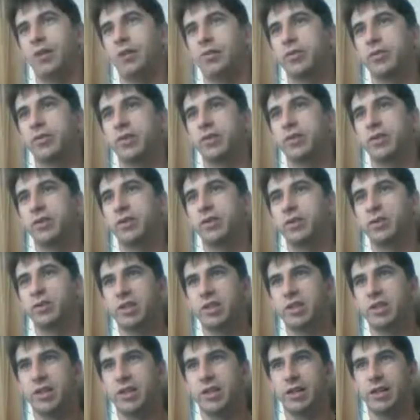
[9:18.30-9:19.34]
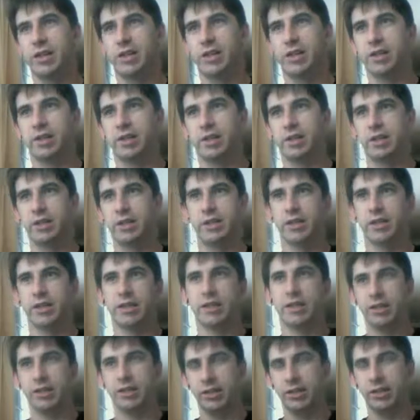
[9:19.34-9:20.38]
what essentially sine does is sine
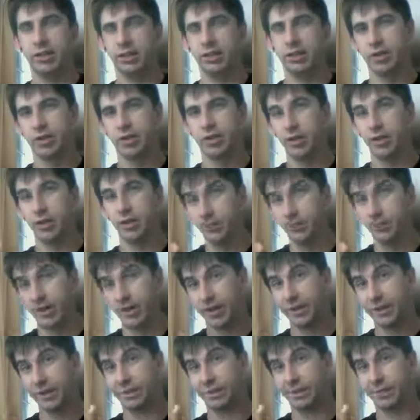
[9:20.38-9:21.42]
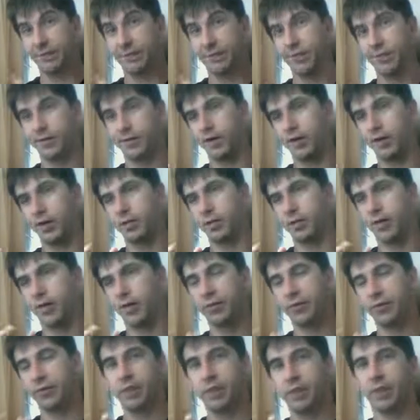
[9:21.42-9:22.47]
says if whatever
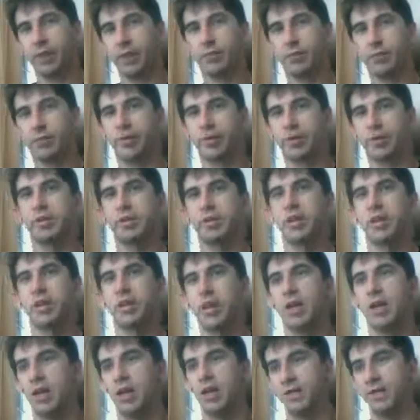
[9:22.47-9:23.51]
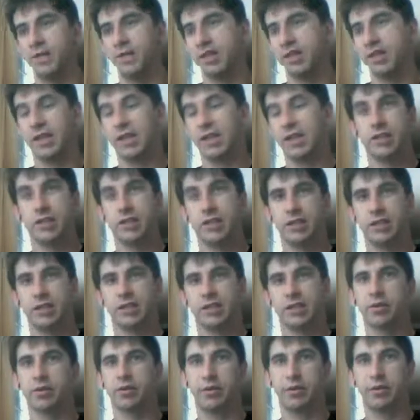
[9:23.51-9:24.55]
the number is, if it's less than
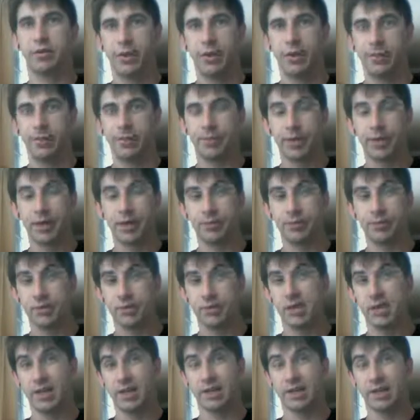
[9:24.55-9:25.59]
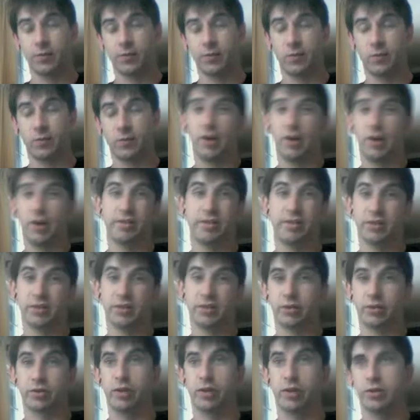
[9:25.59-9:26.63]
0, it becomes -1. If it's
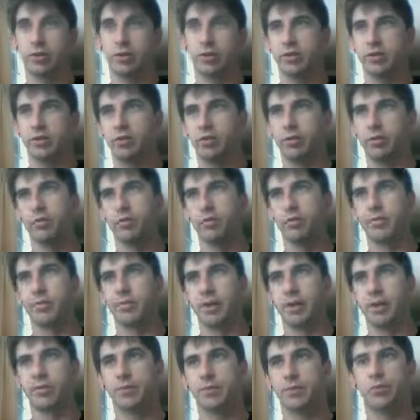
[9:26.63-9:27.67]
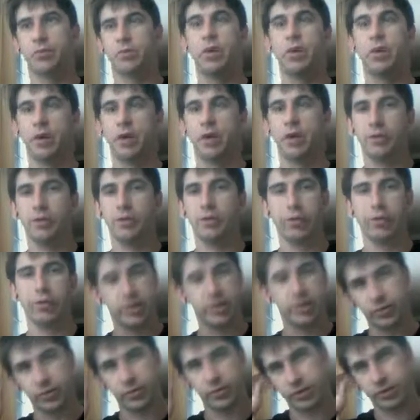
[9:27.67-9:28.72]
greater than 0, it becomes 1. Otherwise, it
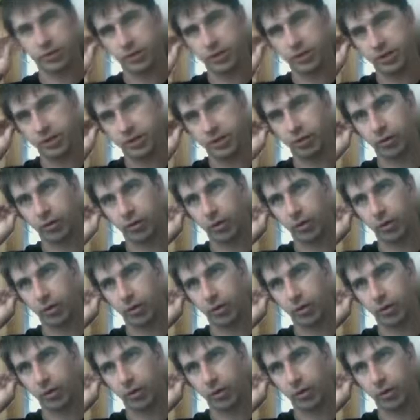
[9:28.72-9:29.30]
returns 0.